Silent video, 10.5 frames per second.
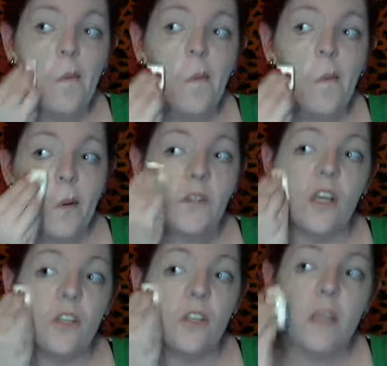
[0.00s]

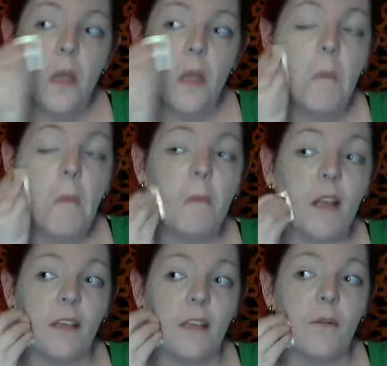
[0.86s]
just because I
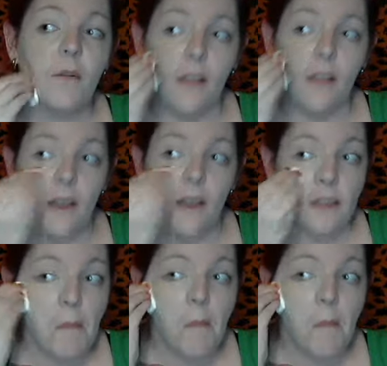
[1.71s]
really like them.